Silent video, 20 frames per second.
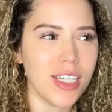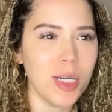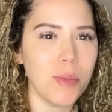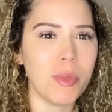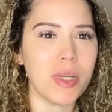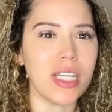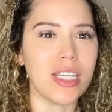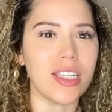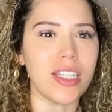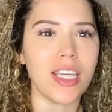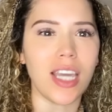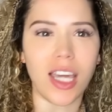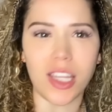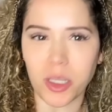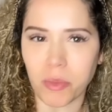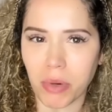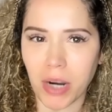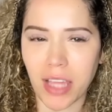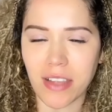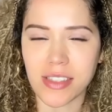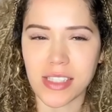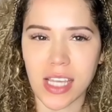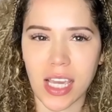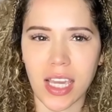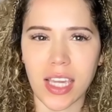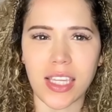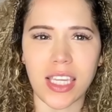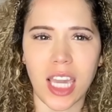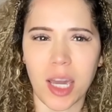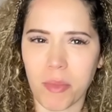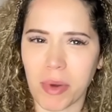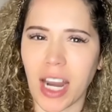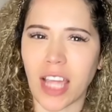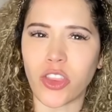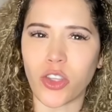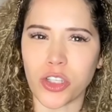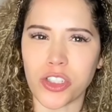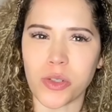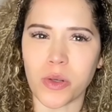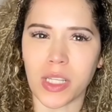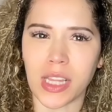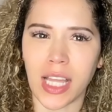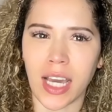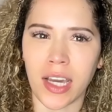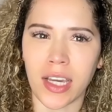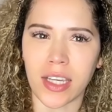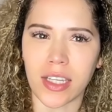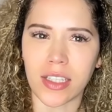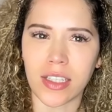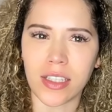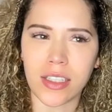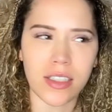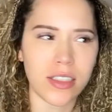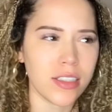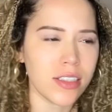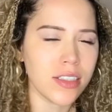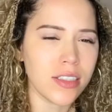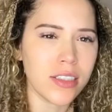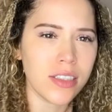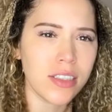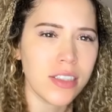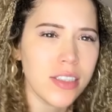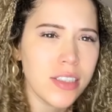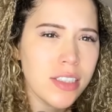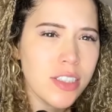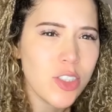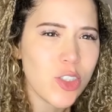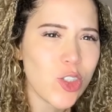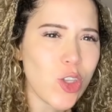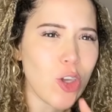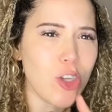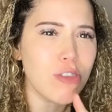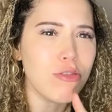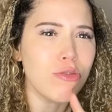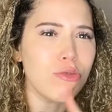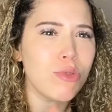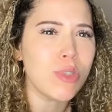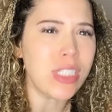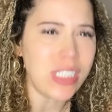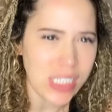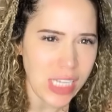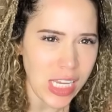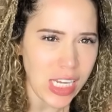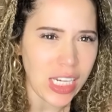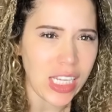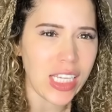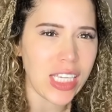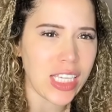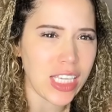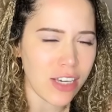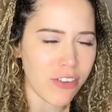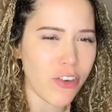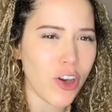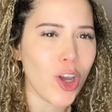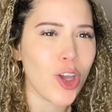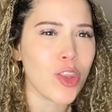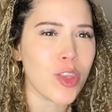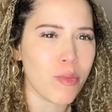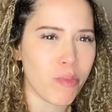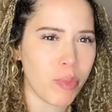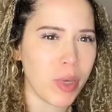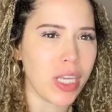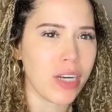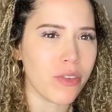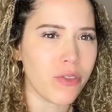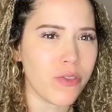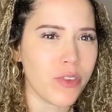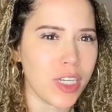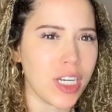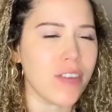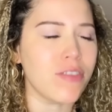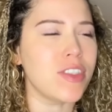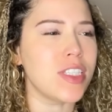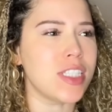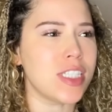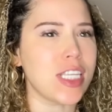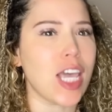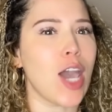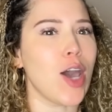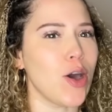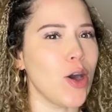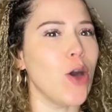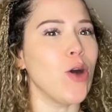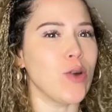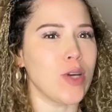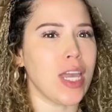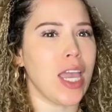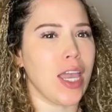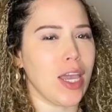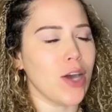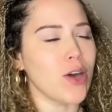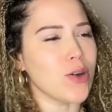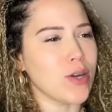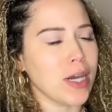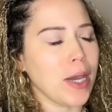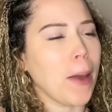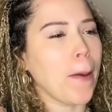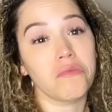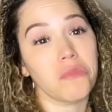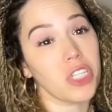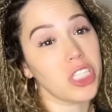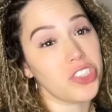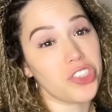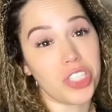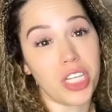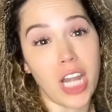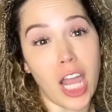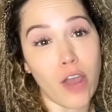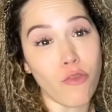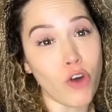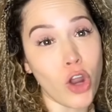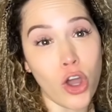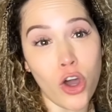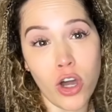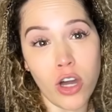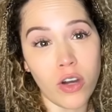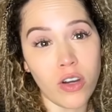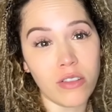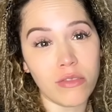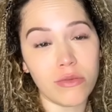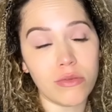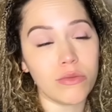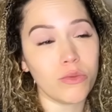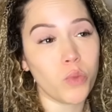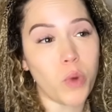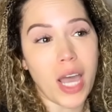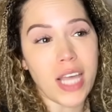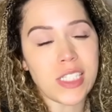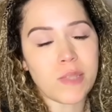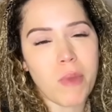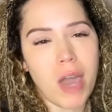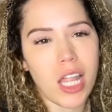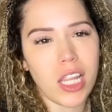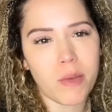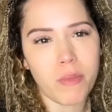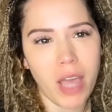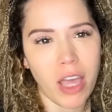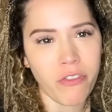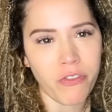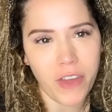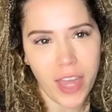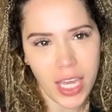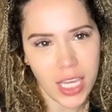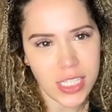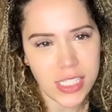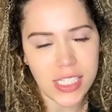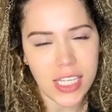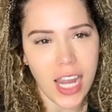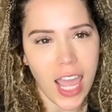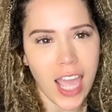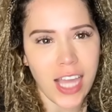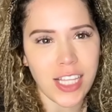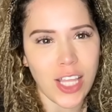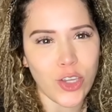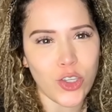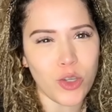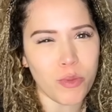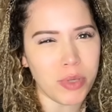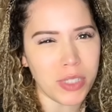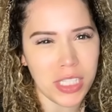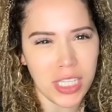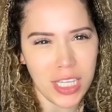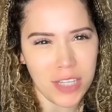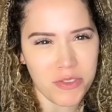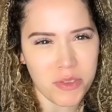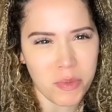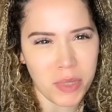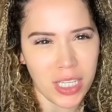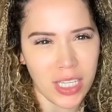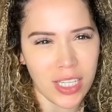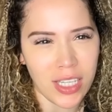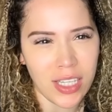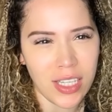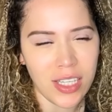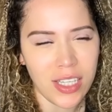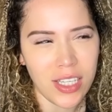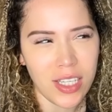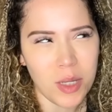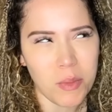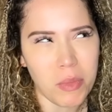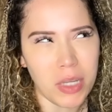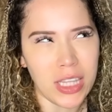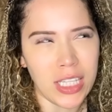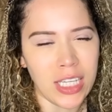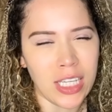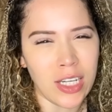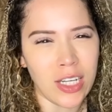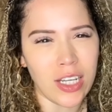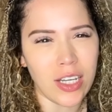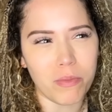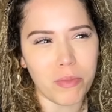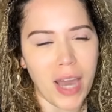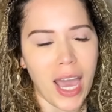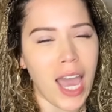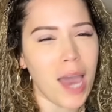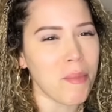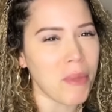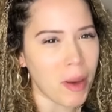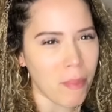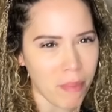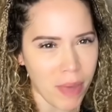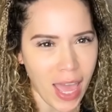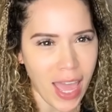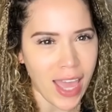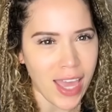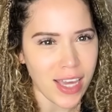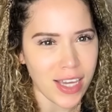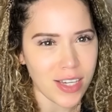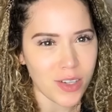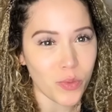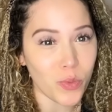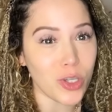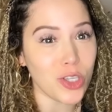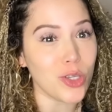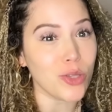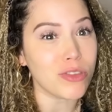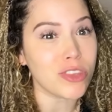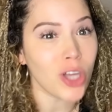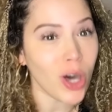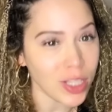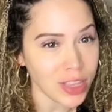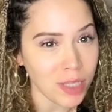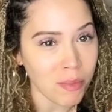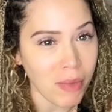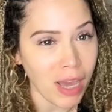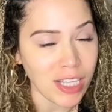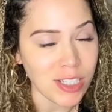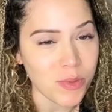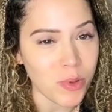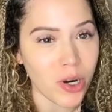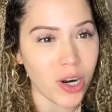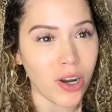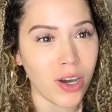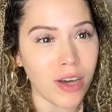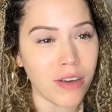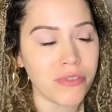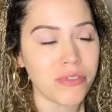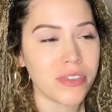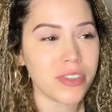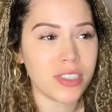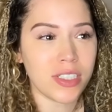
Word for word: but in the other breath say, yeah, but I thought you were lying. So you didn't give her the benefit of the doubt. Okay, okay. She not wrong. Why smile in my face and act like you believed me, but then behind my back, when you thought the mics were off,